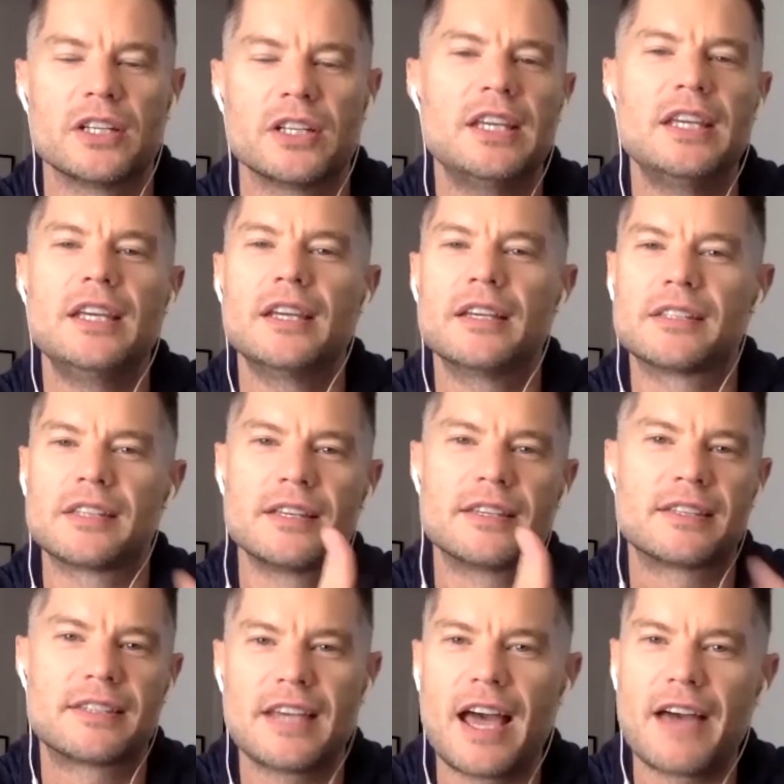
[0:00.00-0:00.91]
He is a
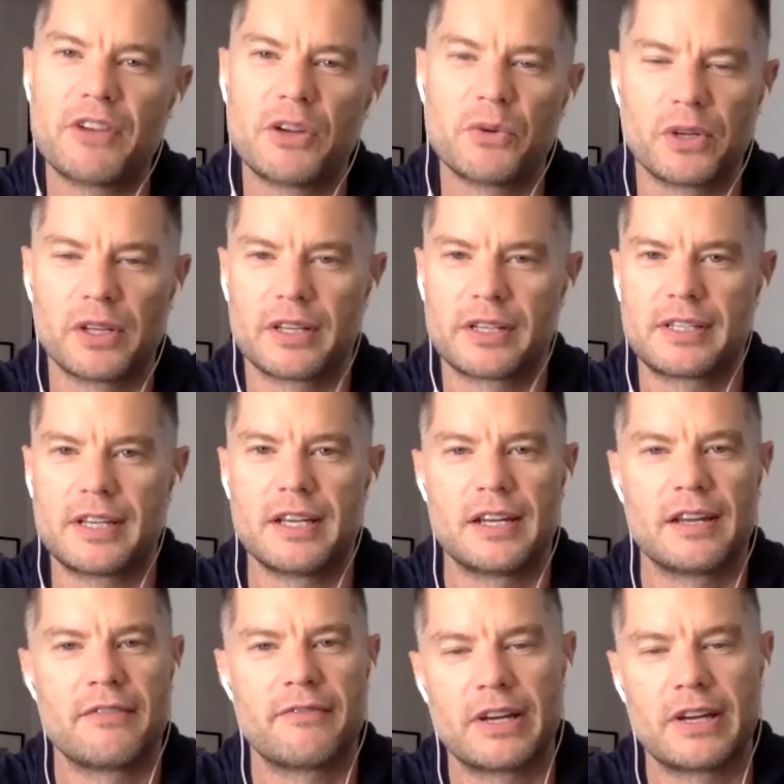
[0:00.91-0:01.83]
savvy real estate
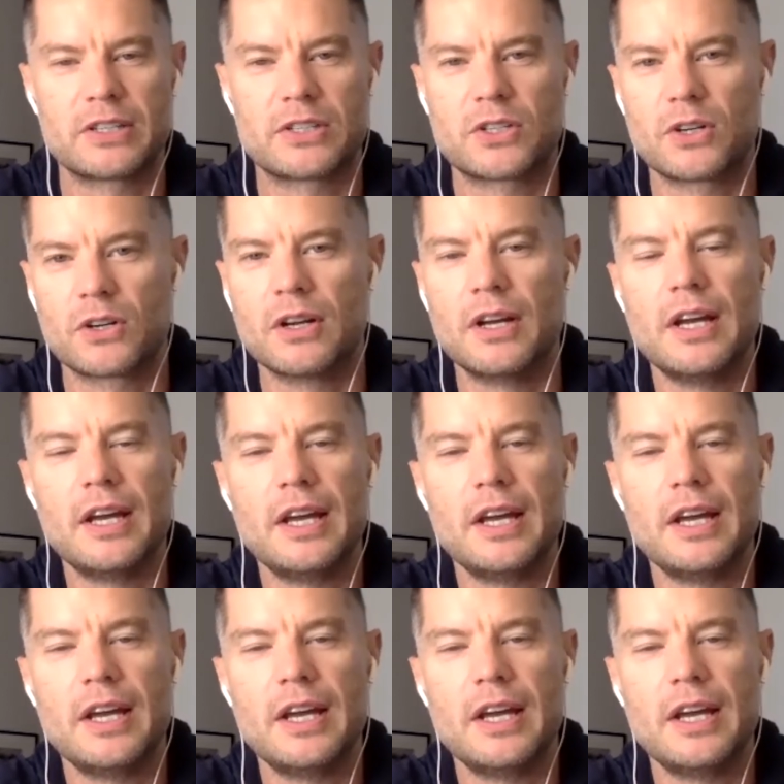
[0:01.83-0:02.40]
investor.